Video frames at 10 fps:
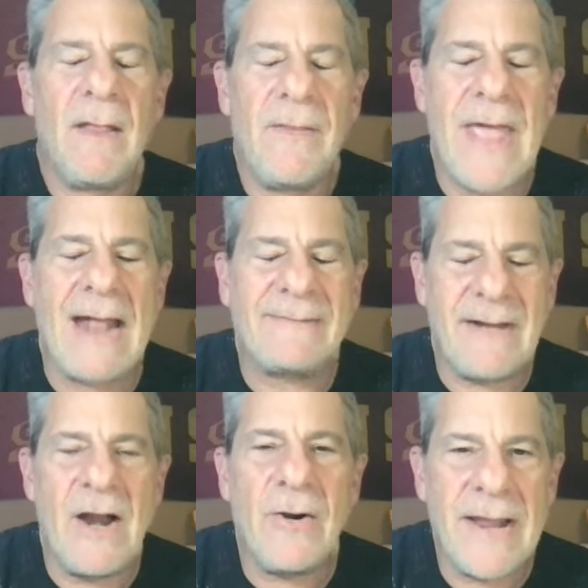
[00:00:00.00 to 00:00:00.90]
That's
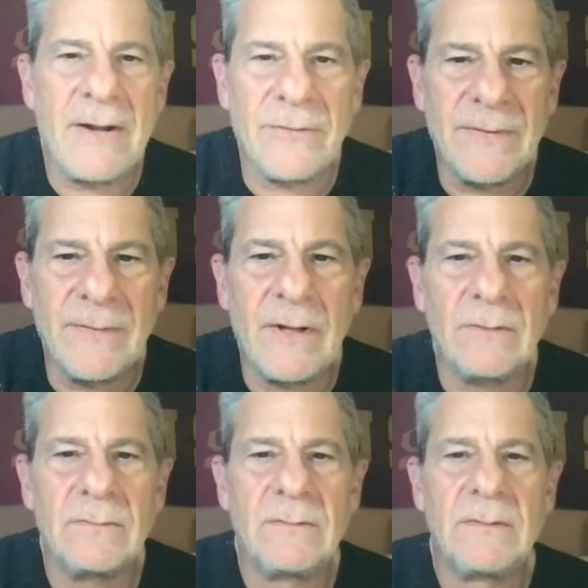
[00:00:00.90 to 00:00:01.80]
Eric Henderson,
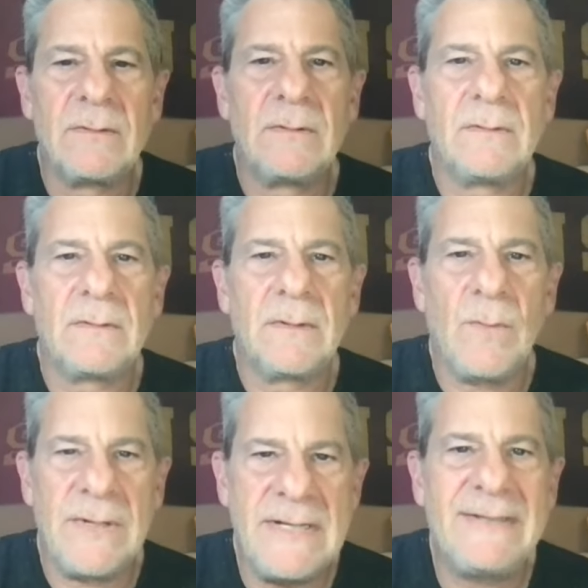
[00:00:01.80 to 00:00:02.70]
though.
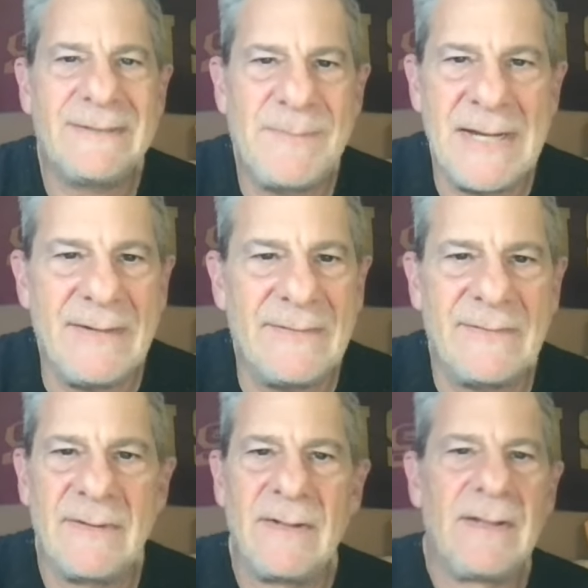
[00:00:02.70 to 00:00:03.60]
When he
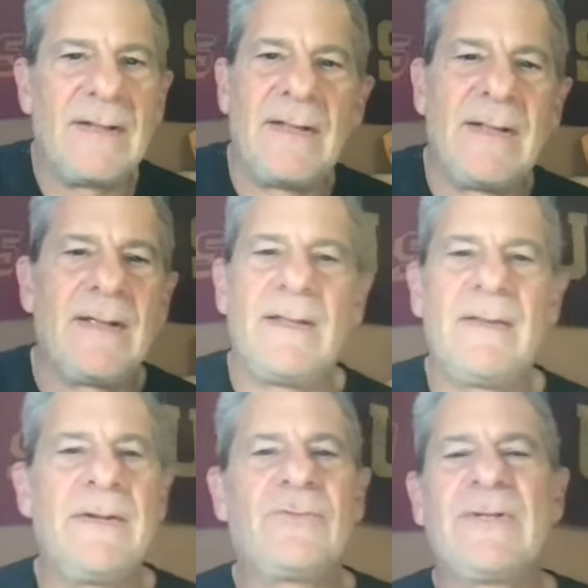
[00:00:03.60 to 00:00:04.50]
speaks,
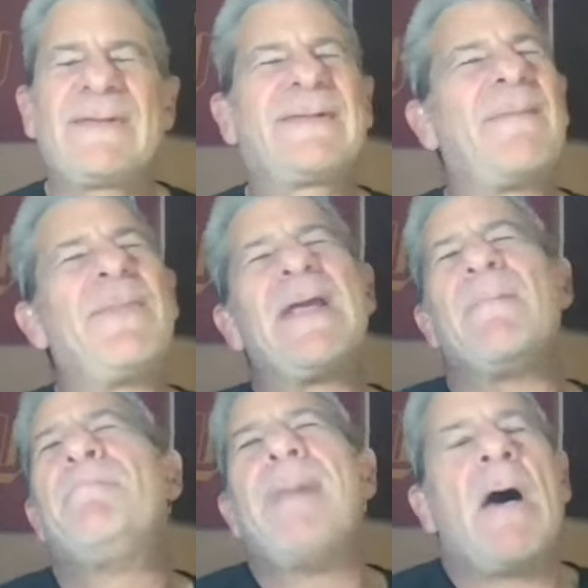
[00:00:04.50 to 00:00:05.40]
there's just something
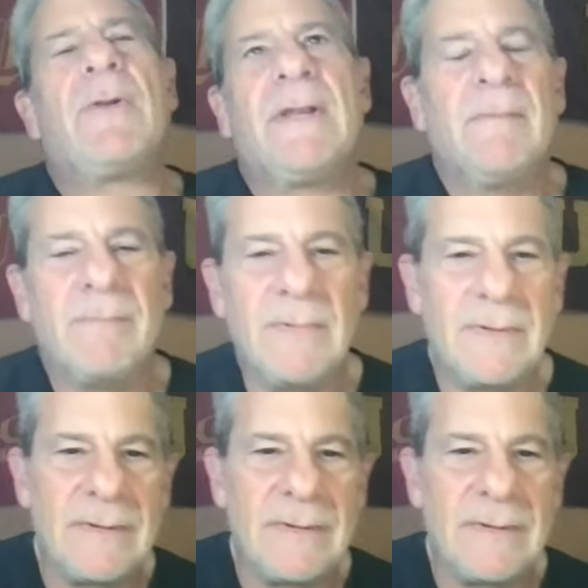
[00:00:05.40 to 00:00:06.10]
about him.